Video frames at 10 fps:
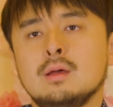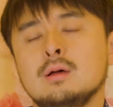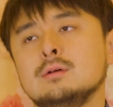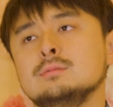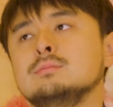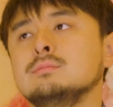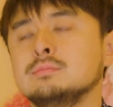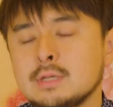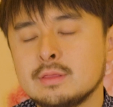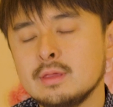
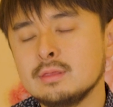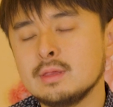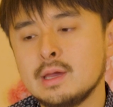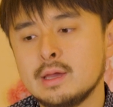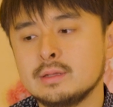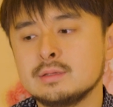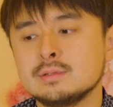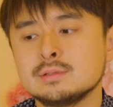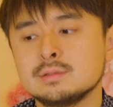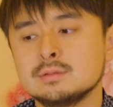I think that
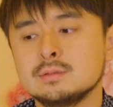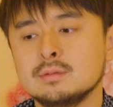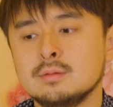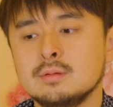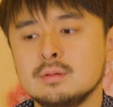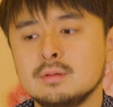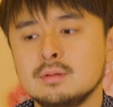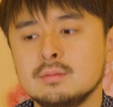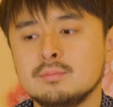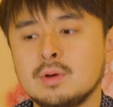
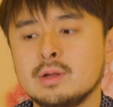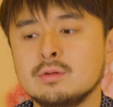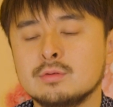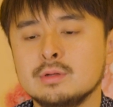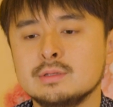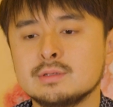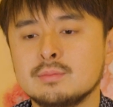minorities